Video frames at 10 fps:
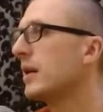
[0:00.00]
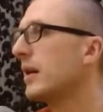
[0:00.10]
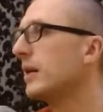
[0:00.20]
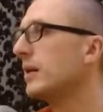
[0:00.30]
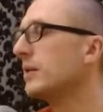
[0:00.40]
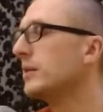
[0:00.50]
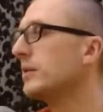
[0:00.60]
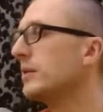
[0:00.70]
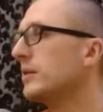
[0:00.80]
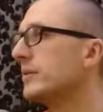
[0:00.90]
and
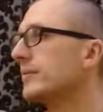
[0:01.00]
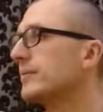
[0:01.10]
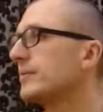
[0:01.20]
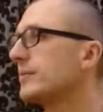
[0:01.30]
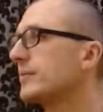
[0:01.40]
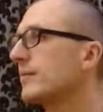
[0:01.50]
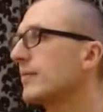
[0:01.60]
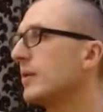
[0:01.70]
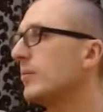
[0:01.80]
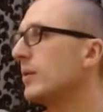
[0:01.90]

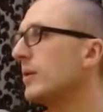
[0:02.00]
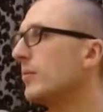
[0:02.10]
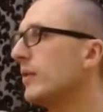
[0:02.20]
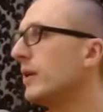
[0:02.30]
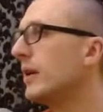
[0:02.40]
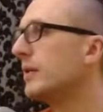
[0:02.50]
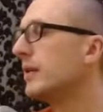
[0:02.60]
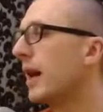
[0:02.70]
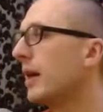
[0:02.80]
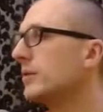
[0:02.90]
become very
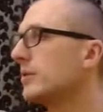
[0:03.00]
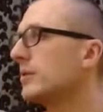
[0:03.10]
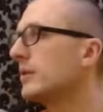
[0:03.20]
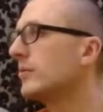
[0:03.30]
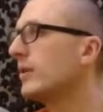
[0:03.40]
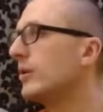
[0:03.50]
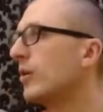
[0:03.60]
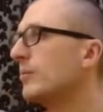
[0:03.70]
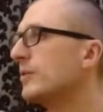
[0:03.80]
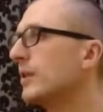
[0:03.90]
attached and very
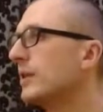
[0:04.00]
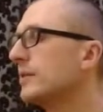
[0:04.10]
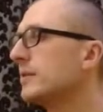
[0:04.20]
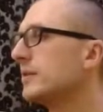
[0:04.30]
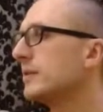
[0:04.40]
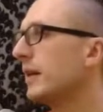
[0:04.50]
obsessed.